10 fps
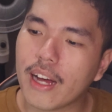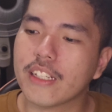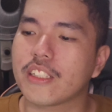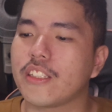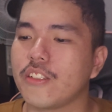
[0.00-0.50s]

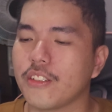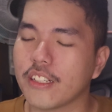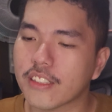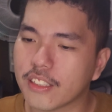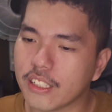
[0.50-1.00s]
as you
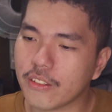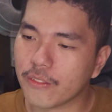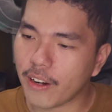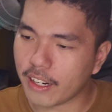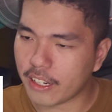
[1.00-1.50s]
can see
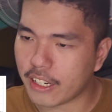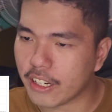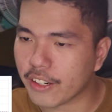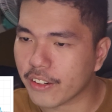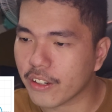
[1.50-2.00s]
right
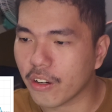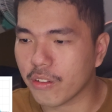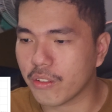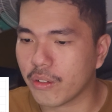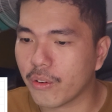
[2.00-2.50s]
here
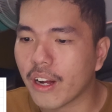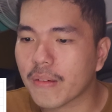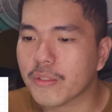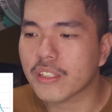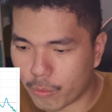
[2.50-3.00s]
on the
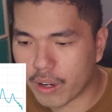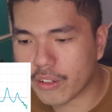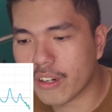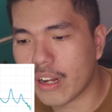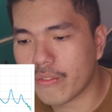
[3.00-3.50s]
graphs, one
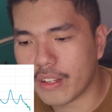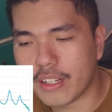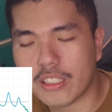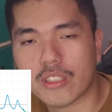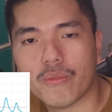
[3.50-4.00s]
graph
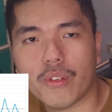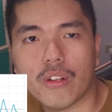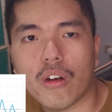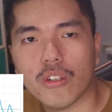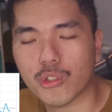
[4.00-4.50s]
is with
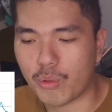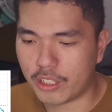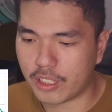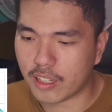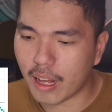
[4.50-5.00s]
all
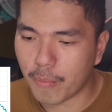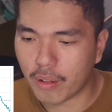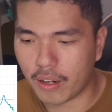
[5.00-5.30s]
switches up,